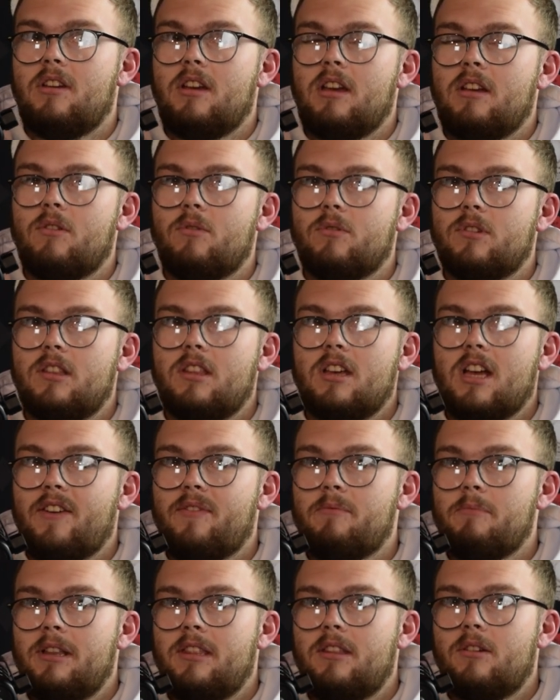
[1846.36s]
you go to
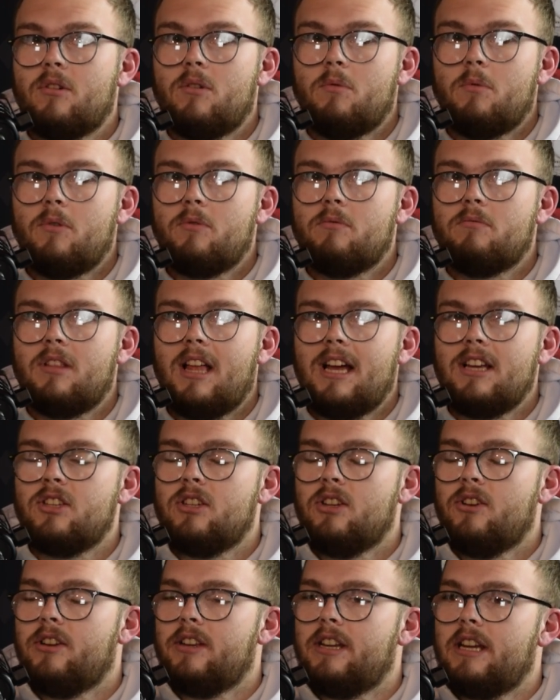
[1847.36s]
the government and they go, well,
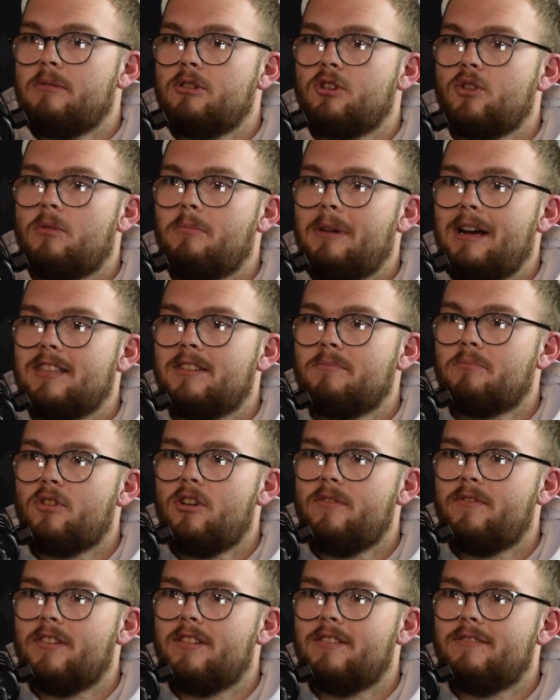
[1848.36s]
last year you didn't show a
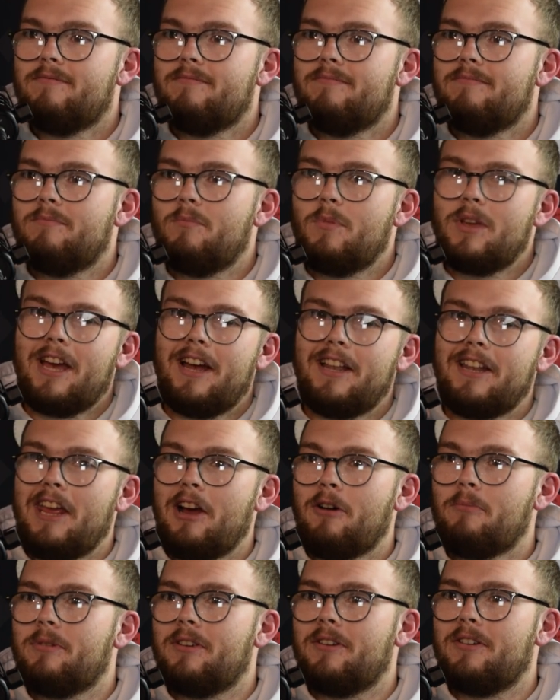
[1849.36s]
massive profit. We
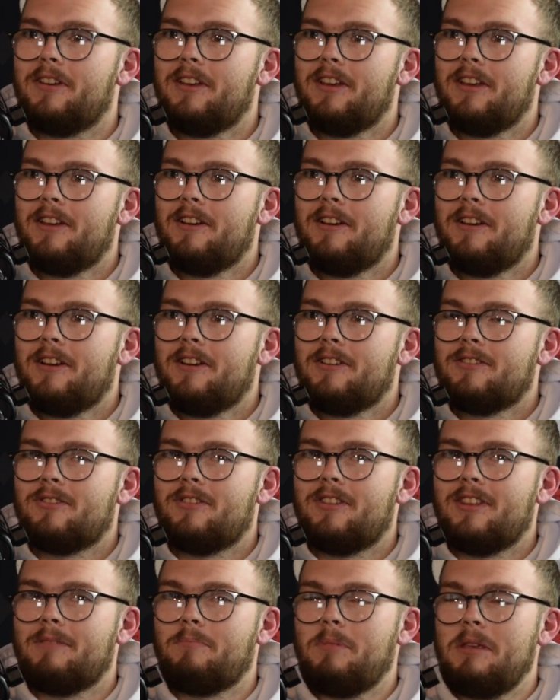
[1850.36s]
can't help you.
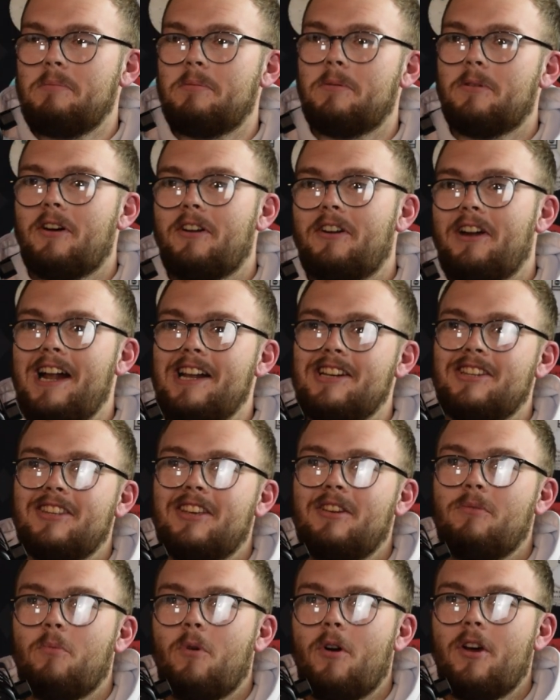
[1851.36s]
So the people that are
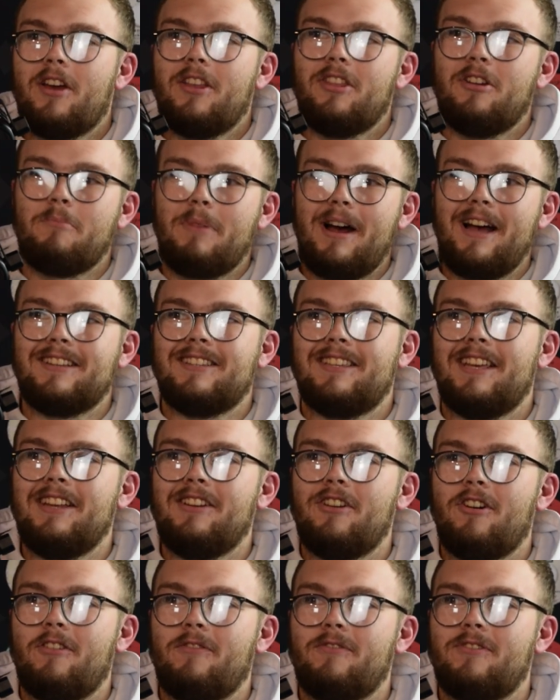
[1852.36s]
actually working their
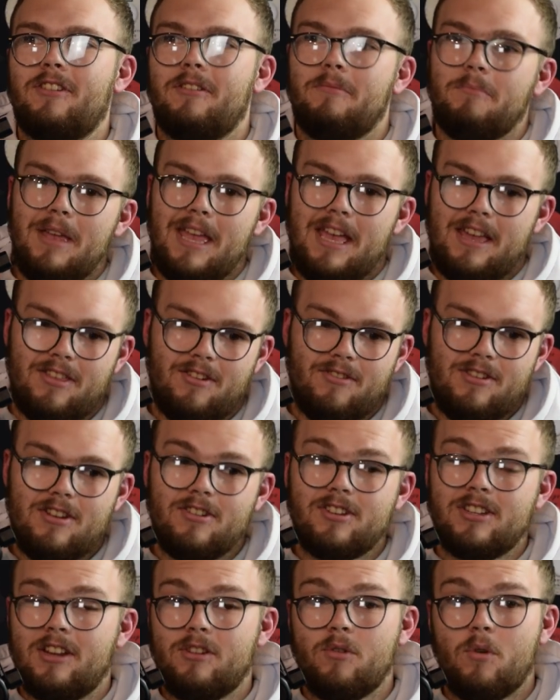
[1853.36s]
backside off to make
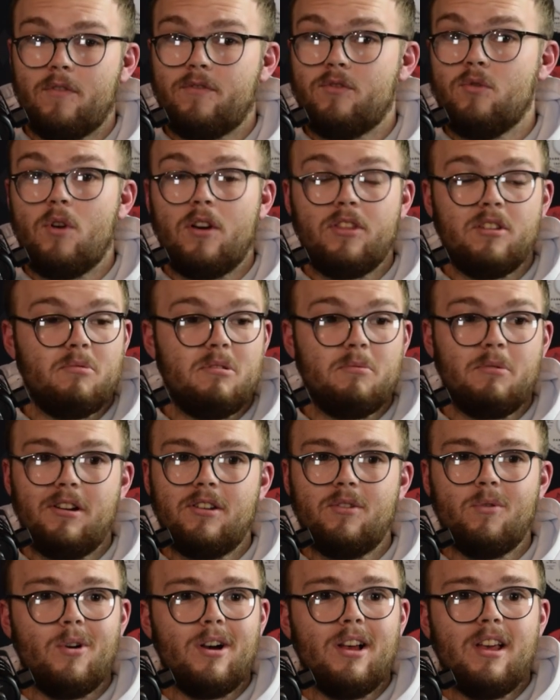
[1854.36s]
their years, and I know a few other
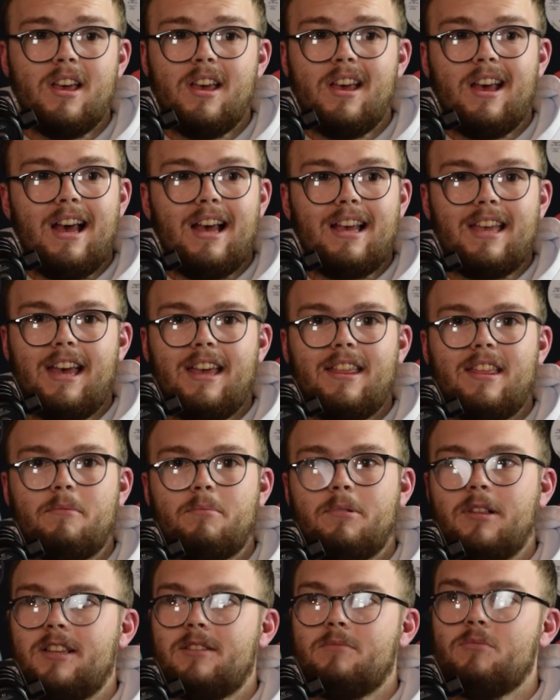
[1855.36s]
people, I know a, a
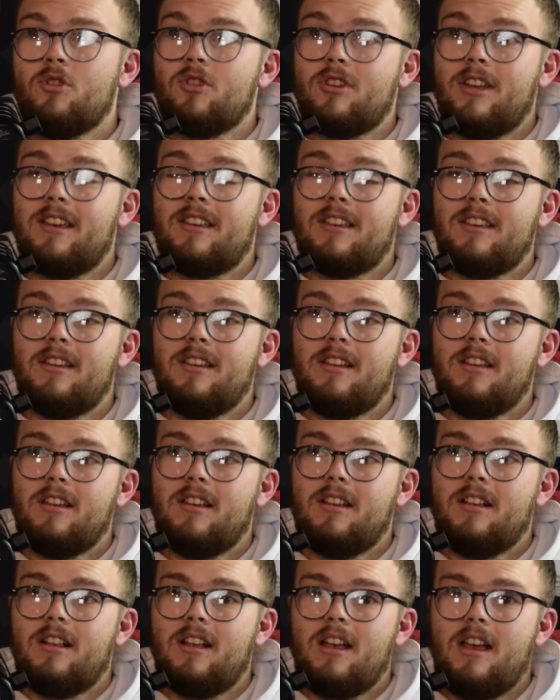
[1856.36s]
guy that plays music.
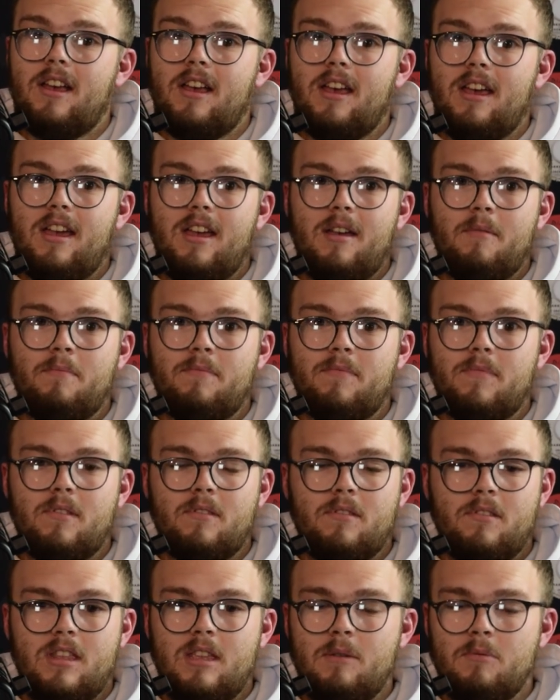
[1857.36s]
Mm.
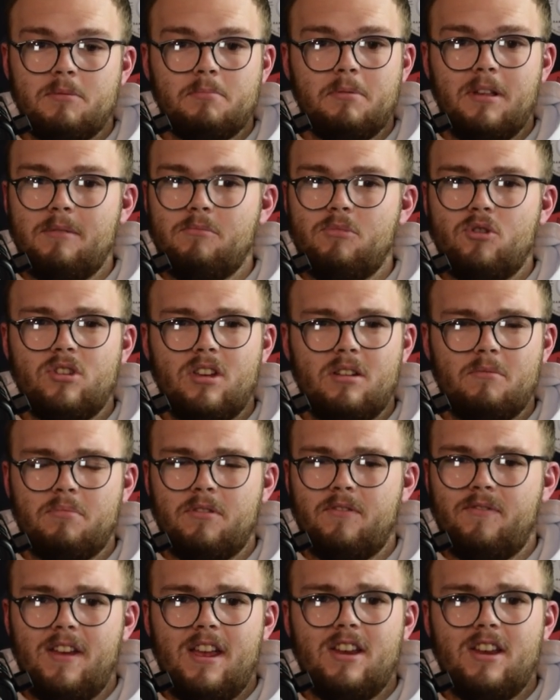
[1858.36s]
Um, he was playing music